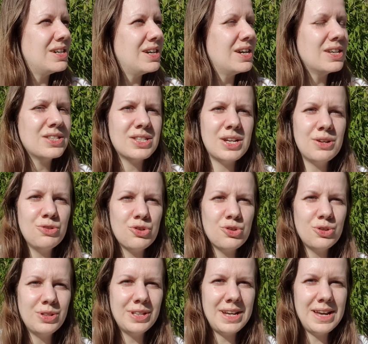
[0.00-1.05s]

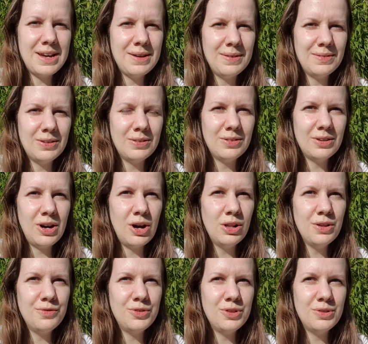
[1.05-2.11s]
essentially
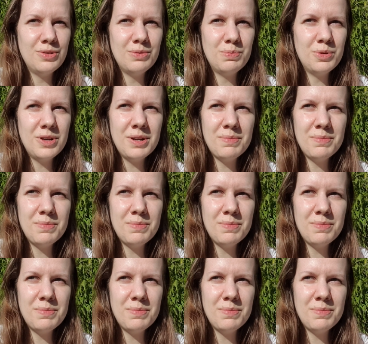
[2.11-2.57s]
pretty